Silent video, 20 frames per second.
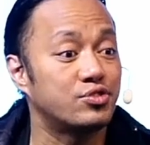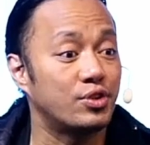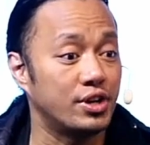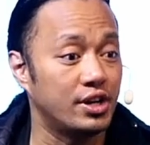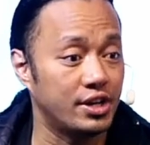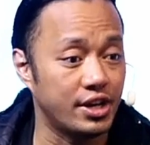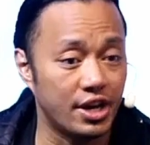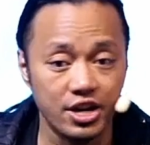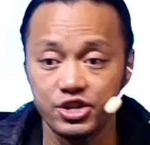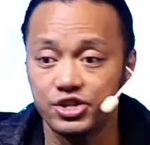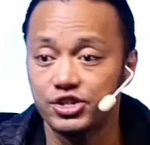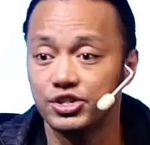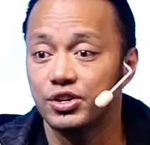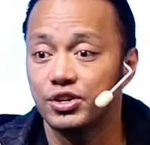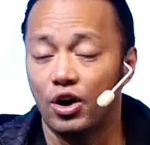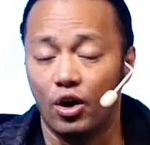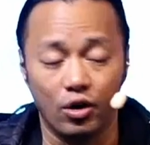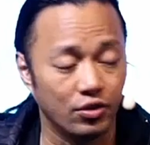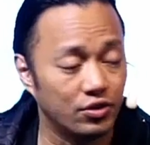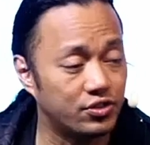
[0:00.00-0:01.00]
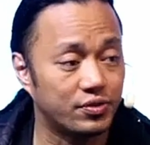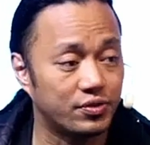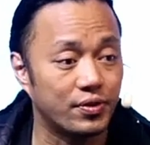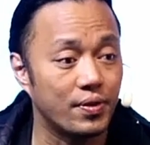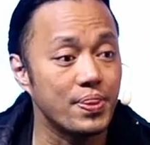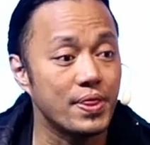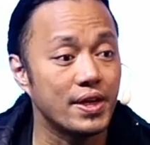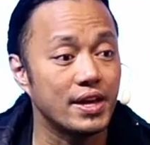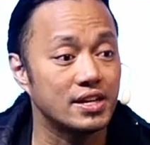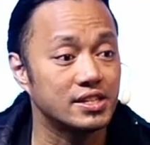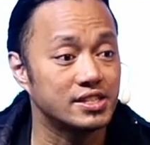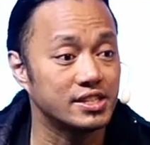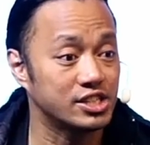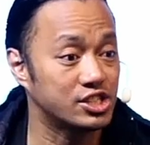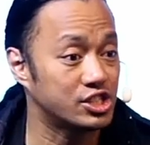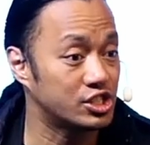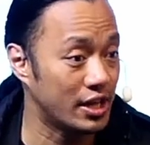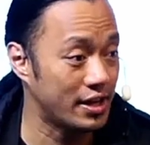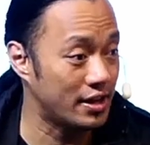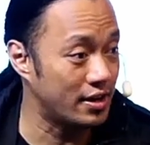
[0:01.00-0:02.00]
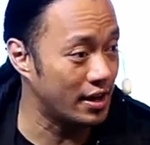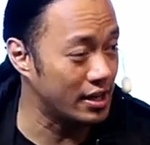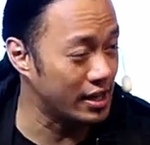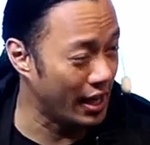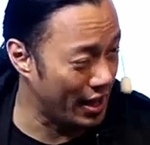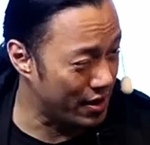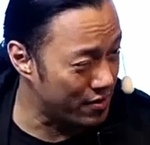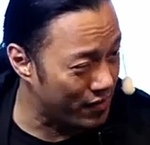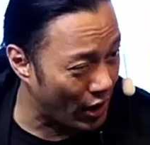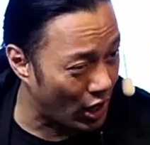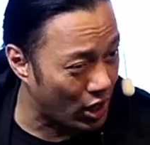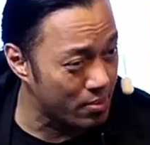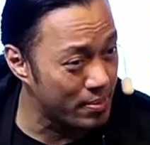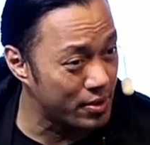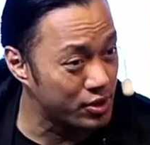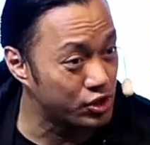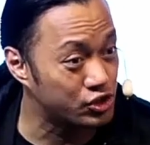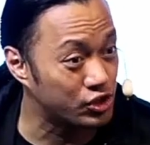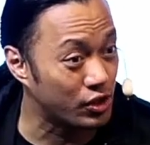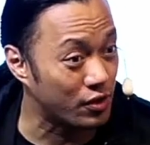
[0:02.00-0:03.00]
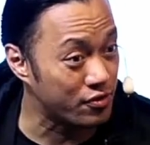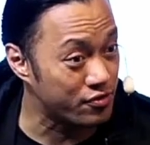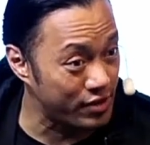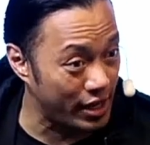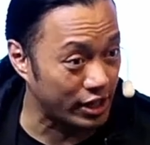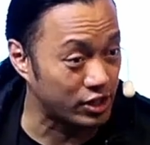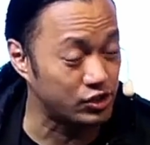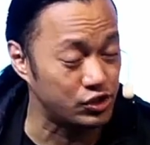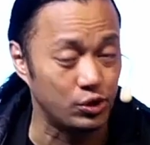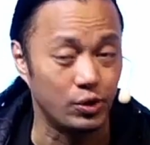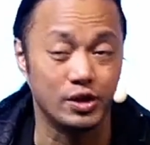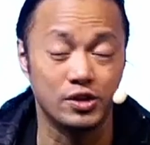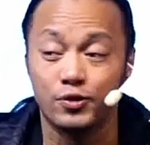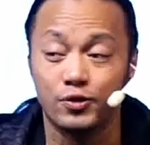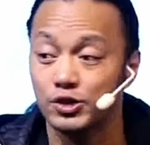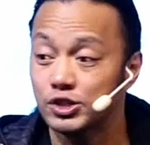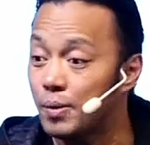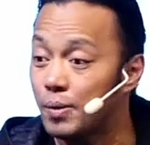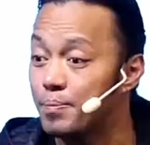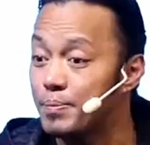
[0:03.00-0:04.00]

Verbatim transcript: radiation, all different things. Like just, environment just affects you. And for some